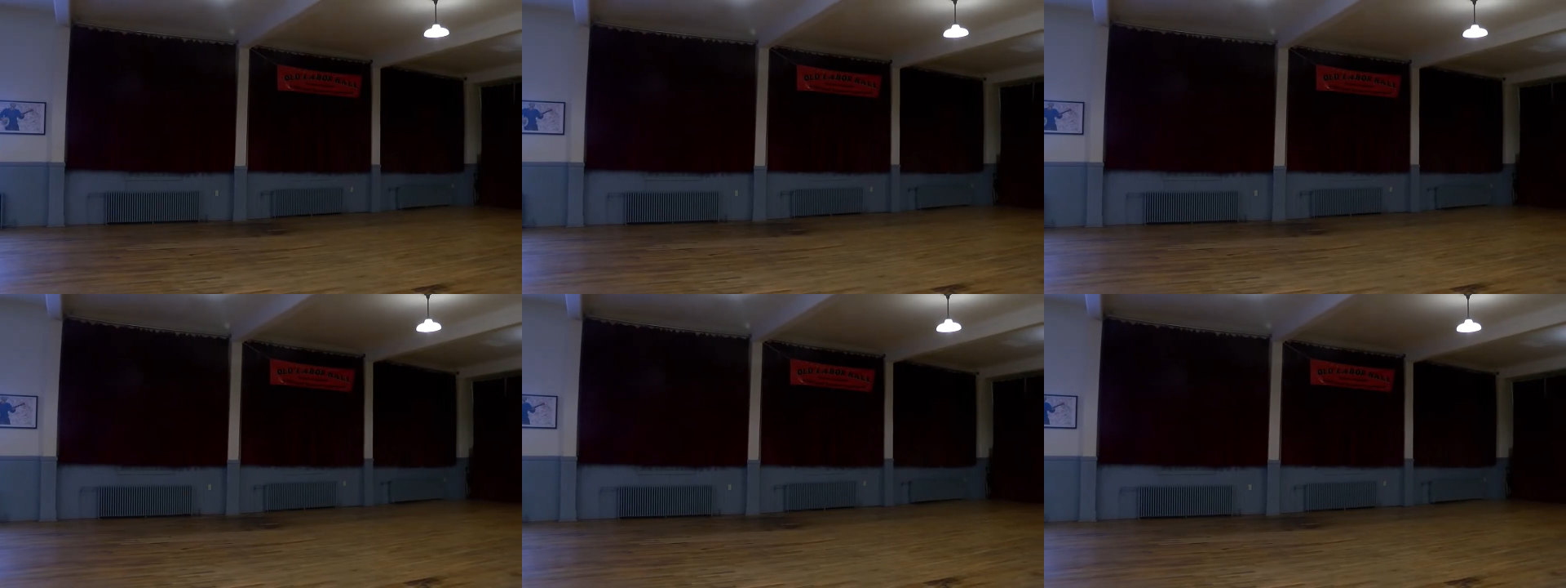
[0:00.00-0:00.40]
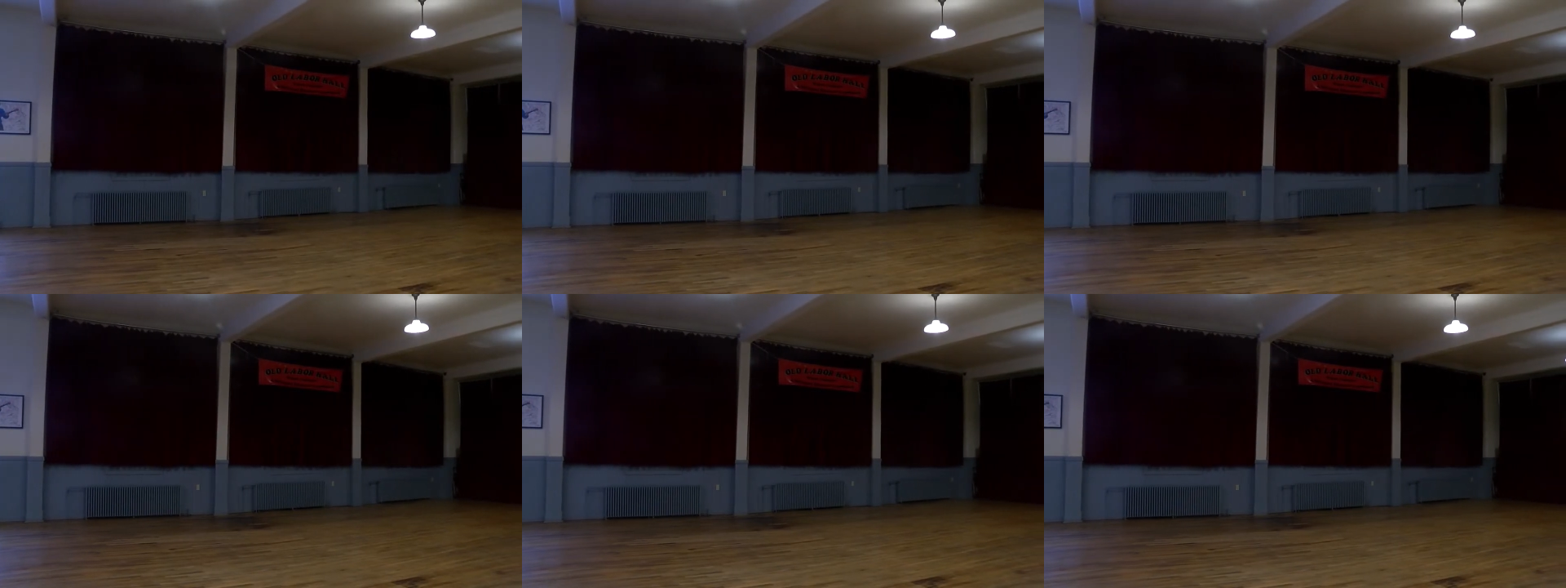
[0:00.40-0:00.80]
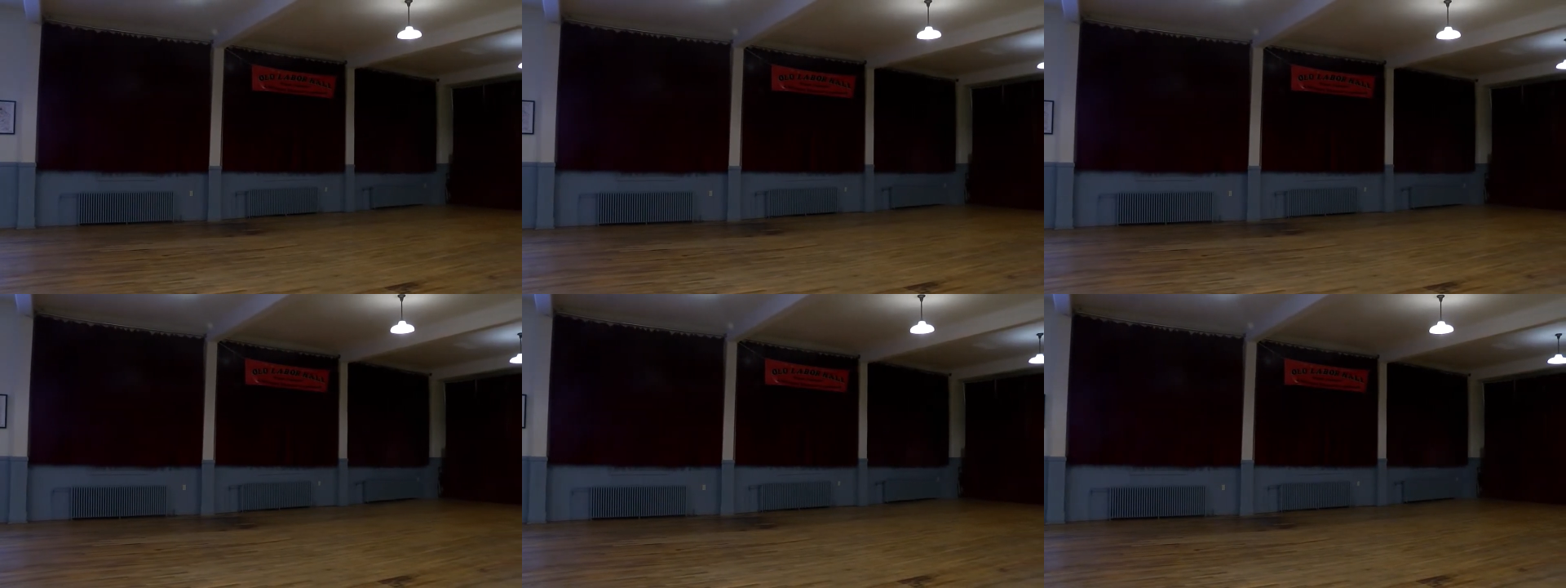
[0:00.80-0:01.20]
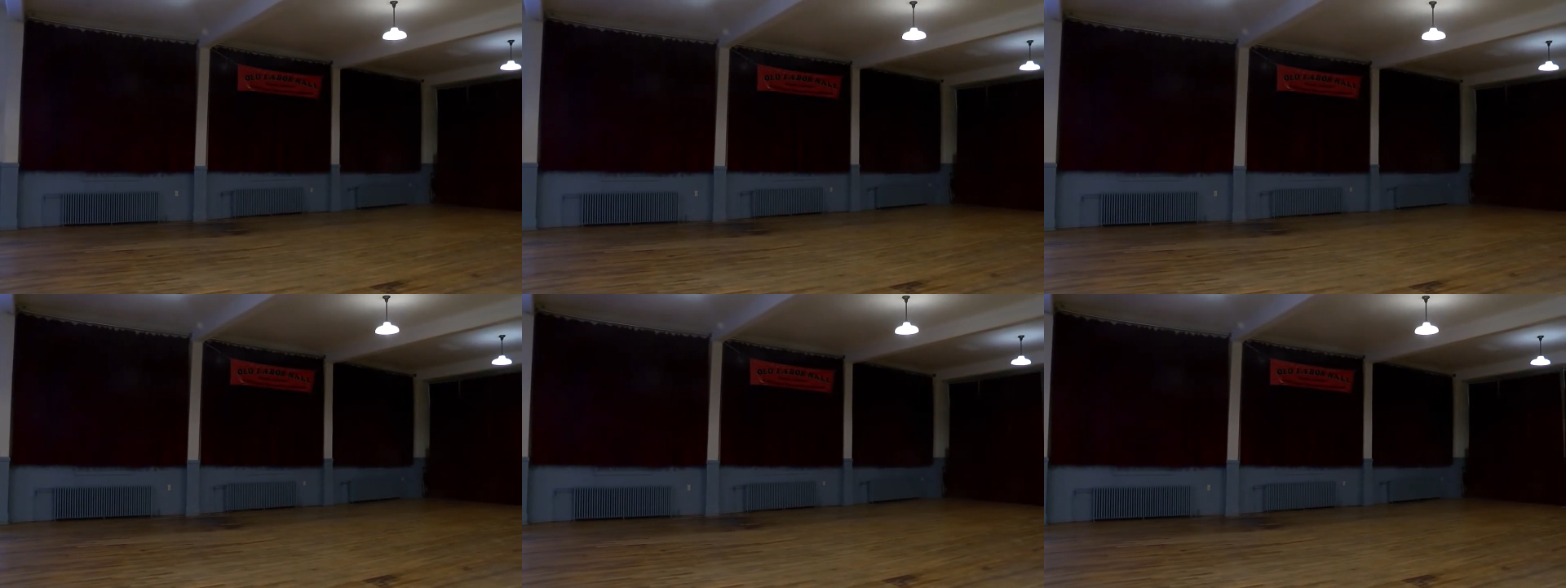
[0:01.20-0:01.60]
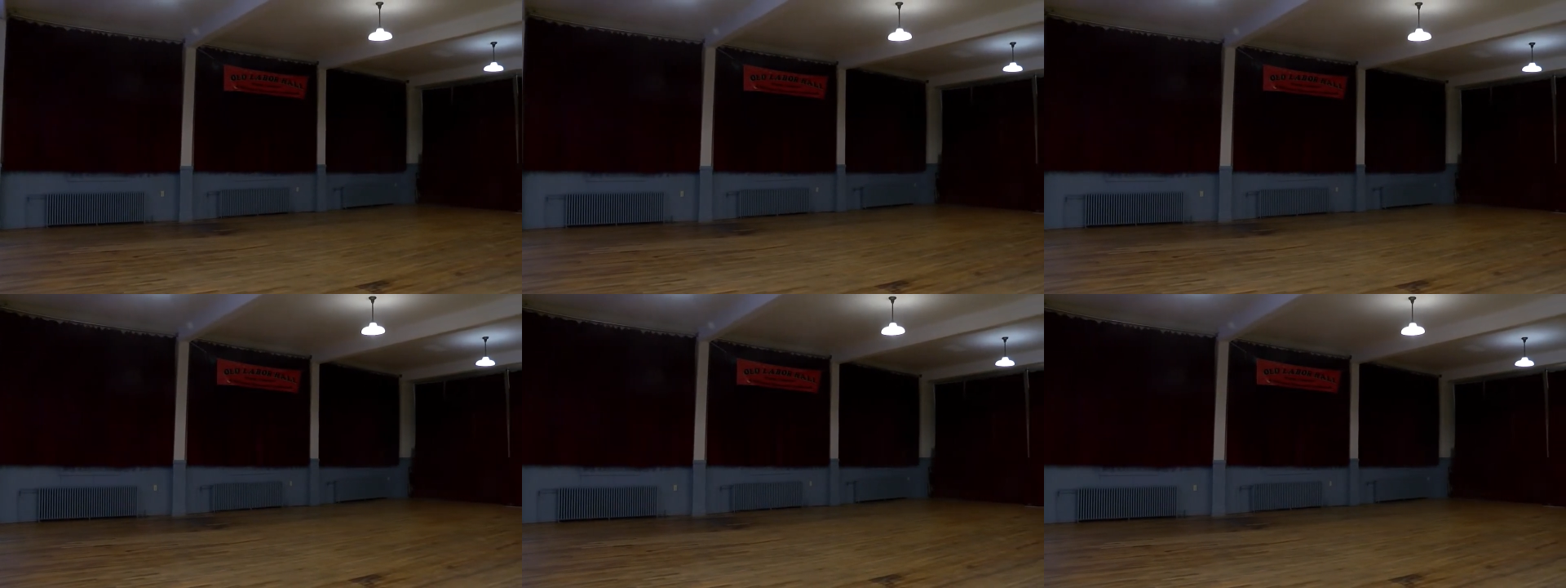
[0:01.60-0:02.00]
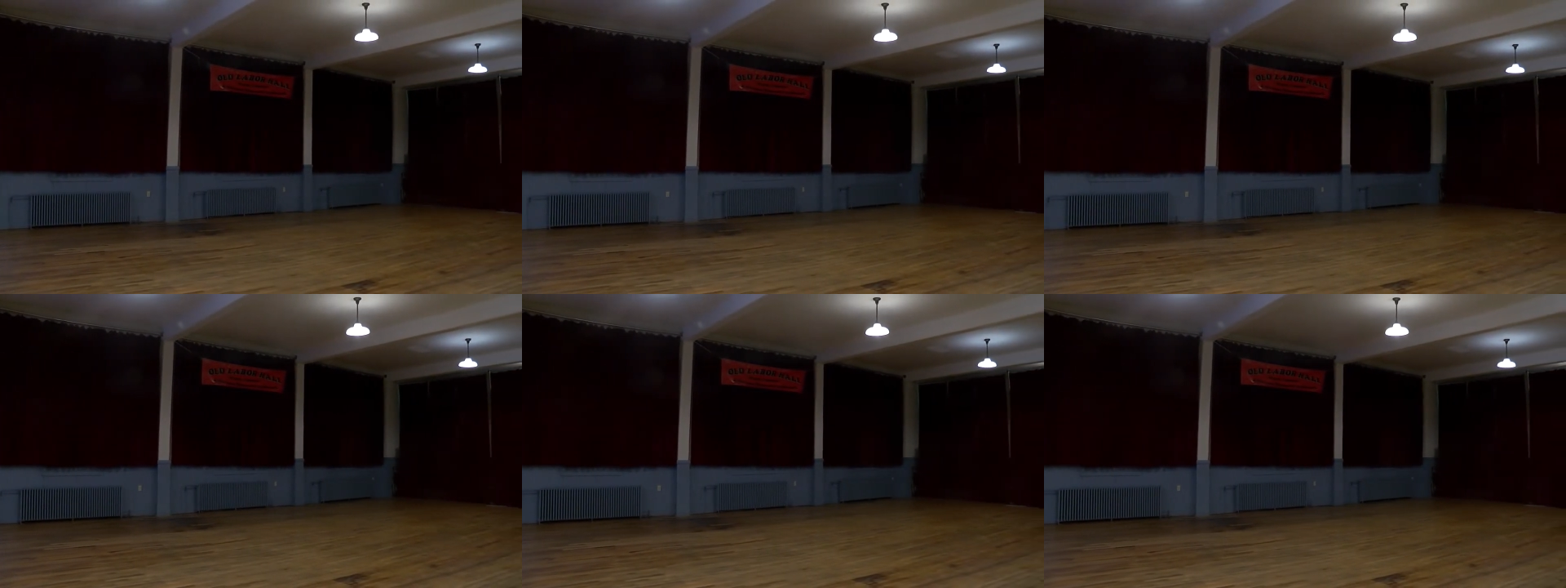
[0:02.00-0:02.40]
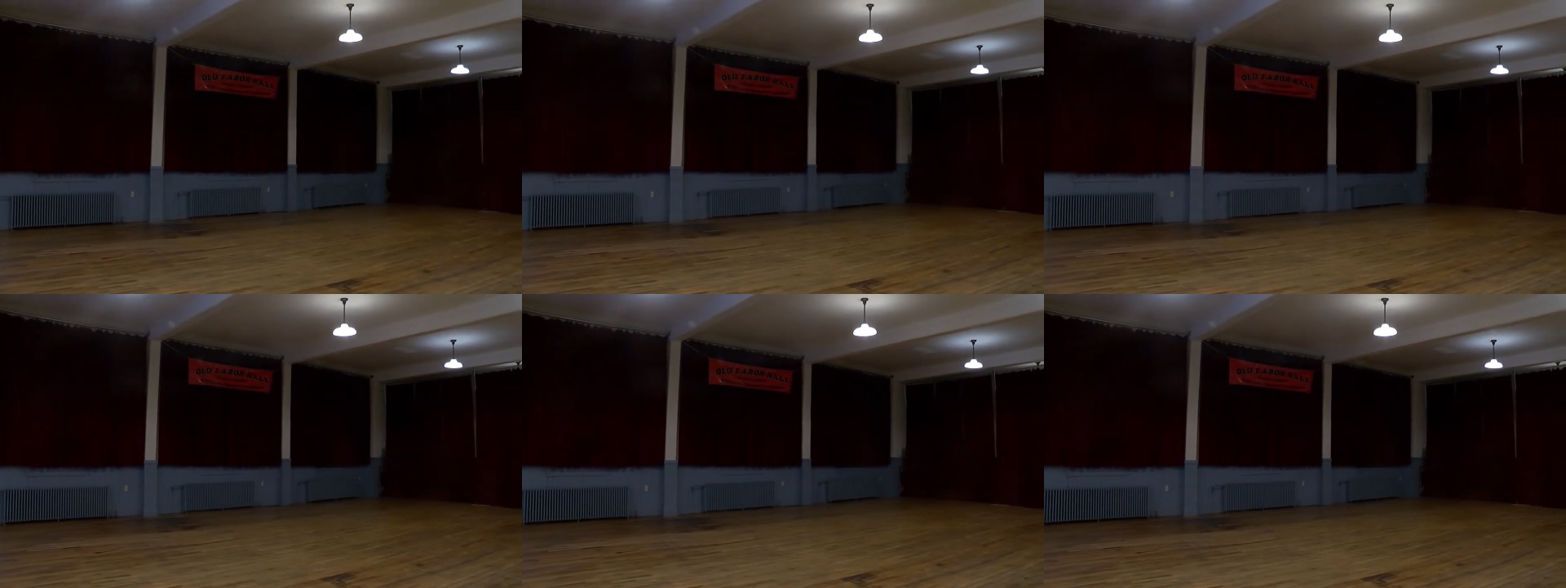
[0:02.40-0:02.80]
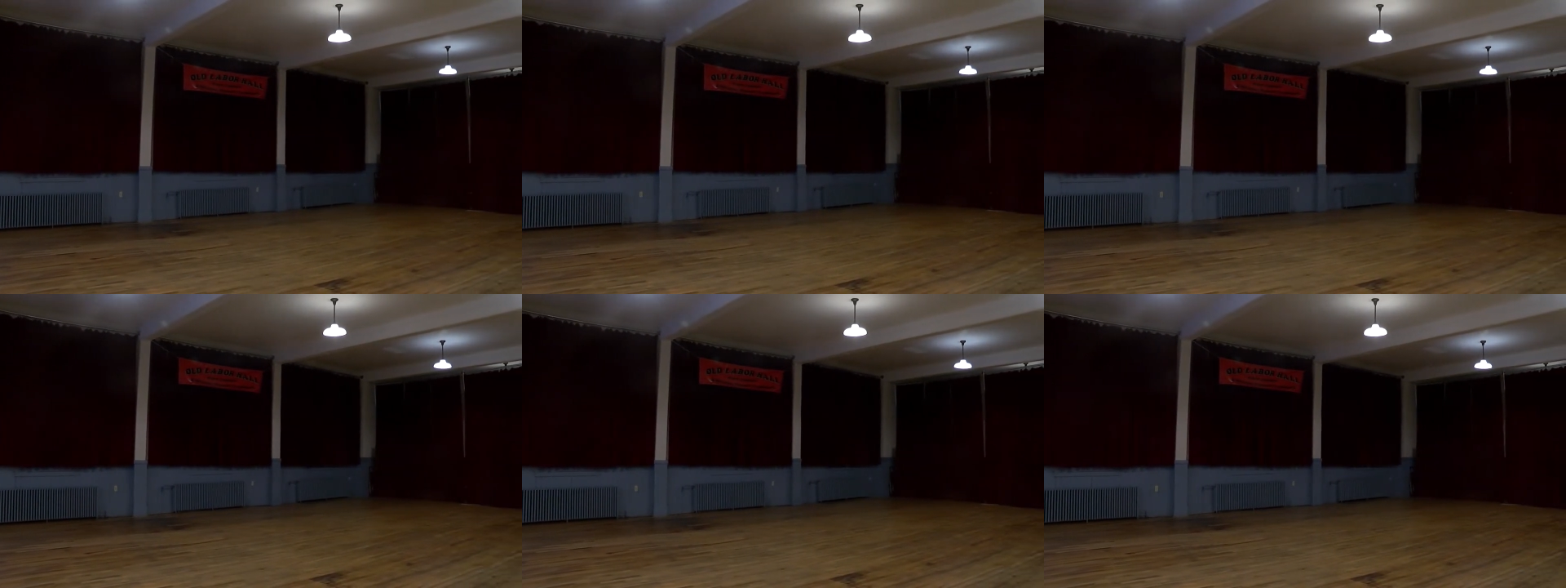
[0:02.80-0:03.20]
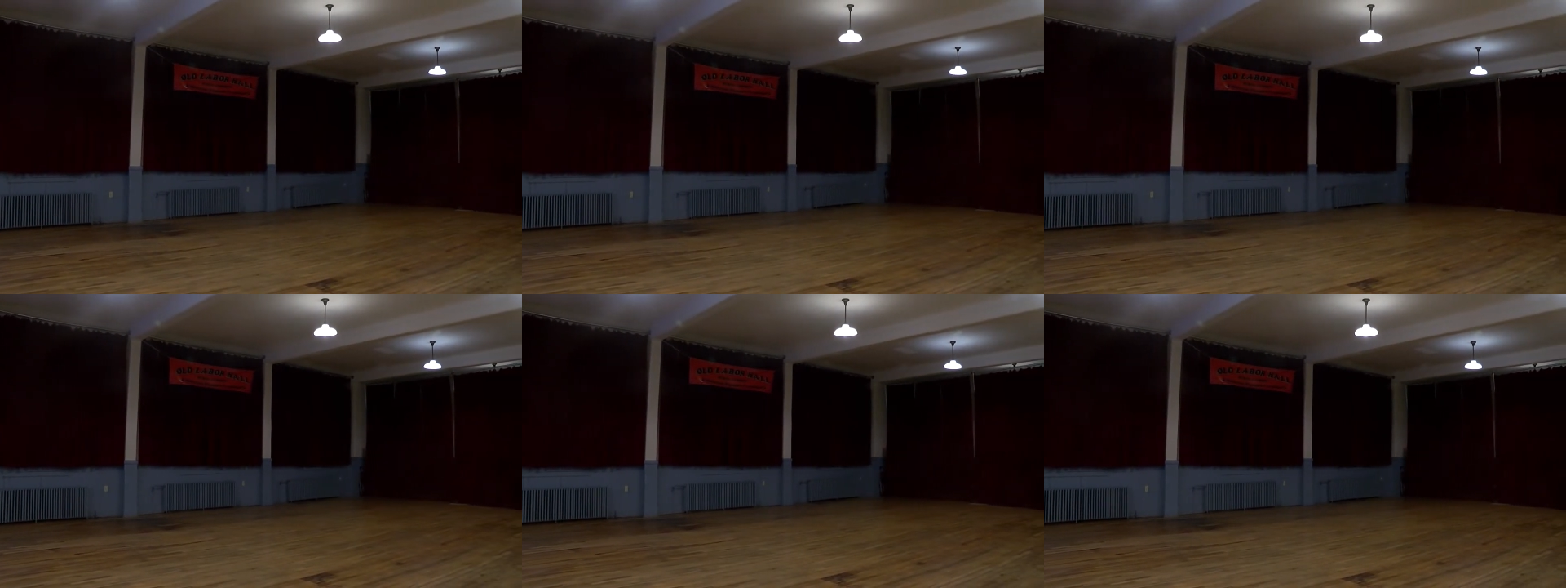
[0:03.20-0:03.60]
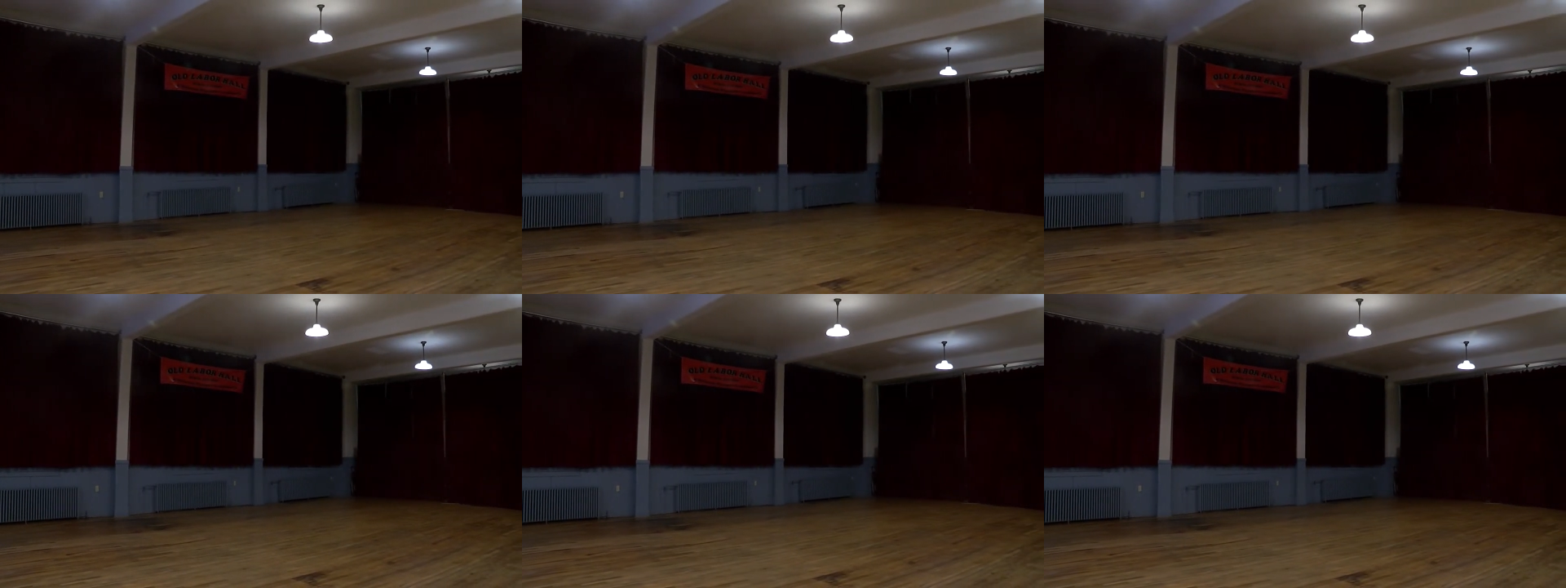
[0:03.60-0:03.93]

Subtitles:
(no speaker visible)